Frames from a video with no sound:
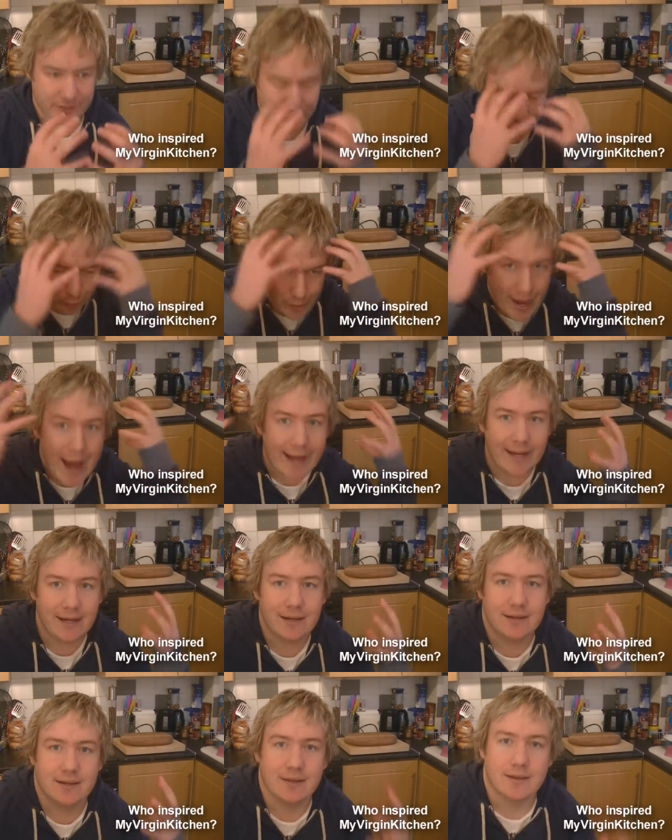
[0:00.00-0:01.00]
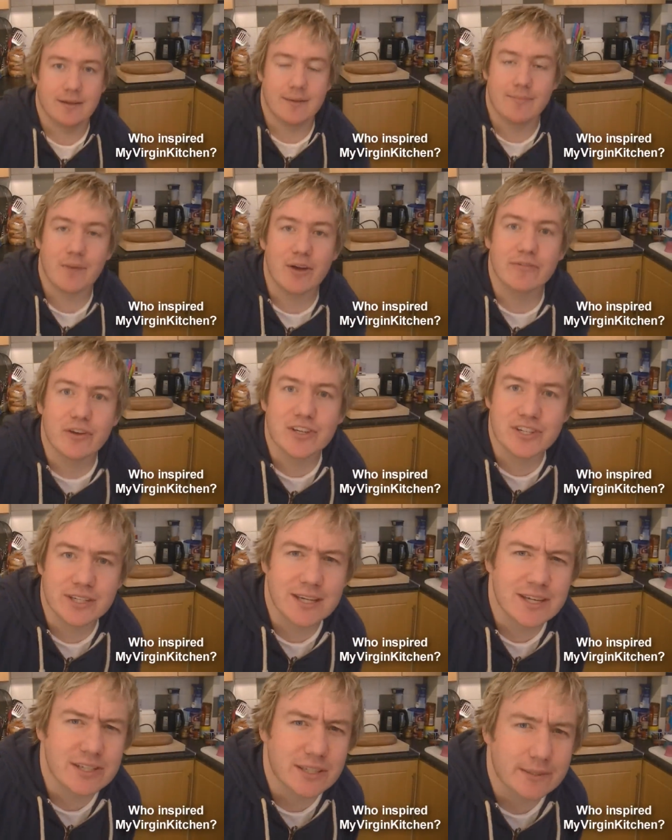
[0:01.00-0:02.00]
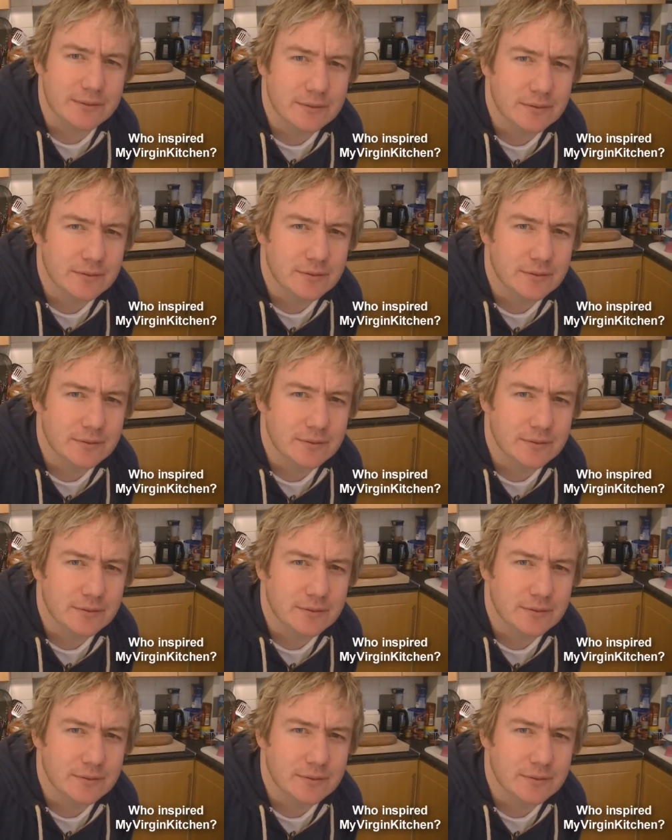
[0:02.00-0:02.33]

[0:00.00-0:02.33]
create My Virgin Kitchen?